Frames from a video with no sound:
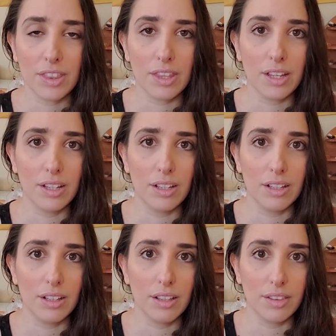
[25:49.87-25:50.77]

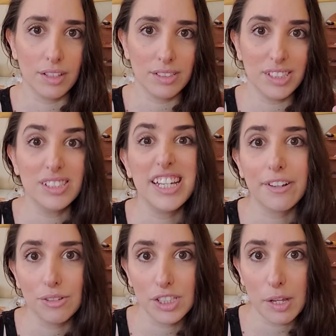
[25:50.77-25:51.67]
the
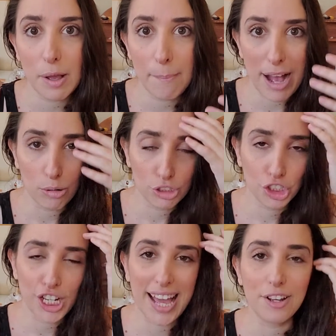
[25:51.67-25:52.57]
details about
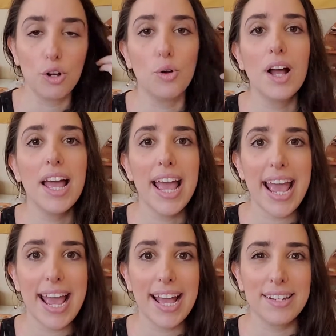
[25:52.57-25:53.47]
shadow
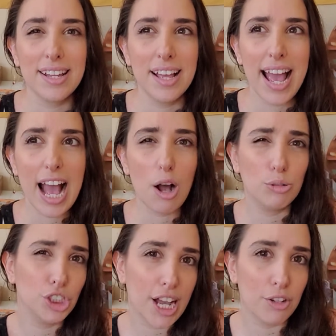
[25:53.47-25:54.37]
and
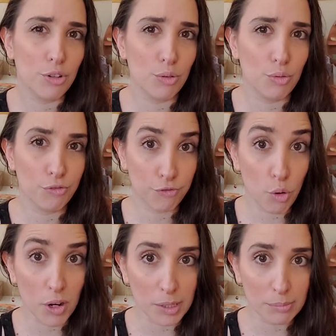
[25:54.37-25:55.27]
how shadow
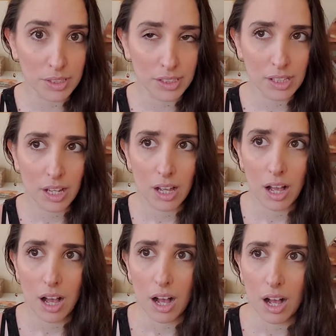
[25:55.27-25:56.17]
forms.
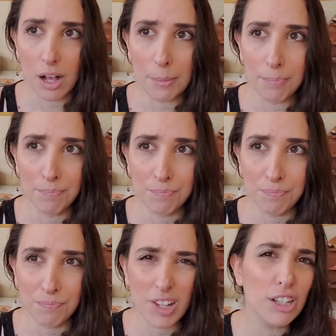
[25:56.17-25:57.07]

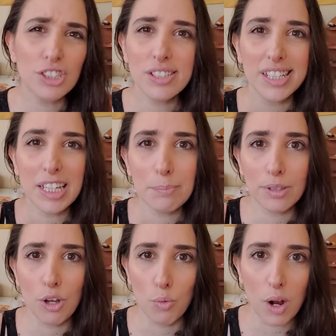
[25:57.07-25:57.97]
I'll just link it
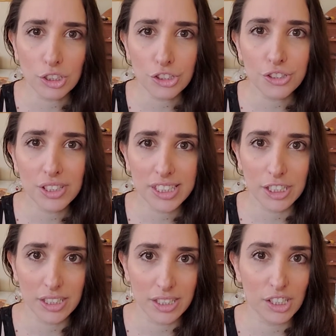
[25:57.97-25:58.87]
below. Watch her
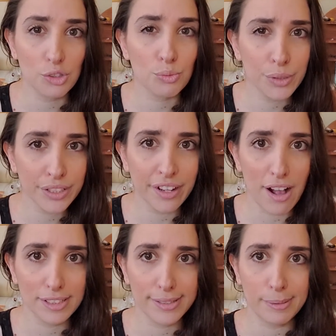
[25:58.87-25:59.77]
series. It's really
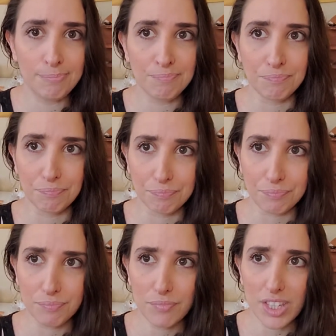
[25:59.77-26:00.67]
awesome.
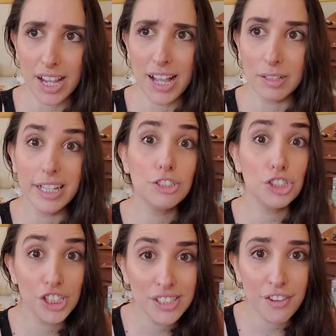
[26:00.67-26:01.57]
And
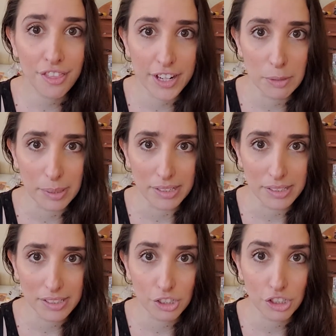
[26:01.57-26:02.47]
she's a therapist.